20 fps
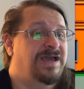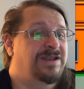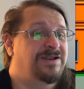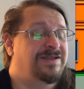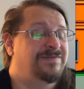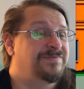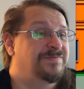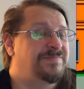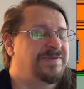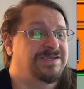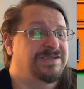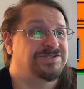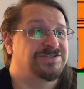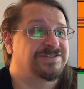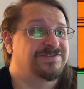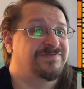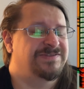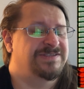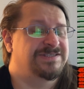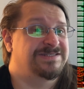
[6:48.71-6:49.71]
I don't have the
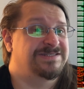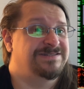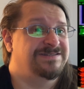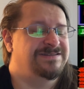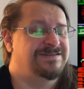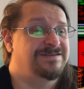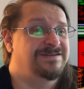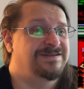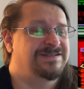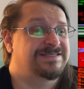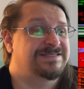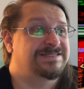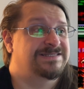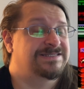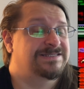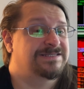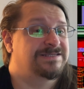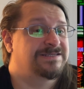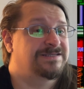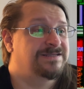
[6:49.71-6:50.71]
patience for this
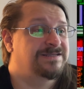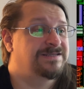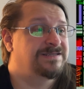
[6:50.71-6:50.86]
nuts.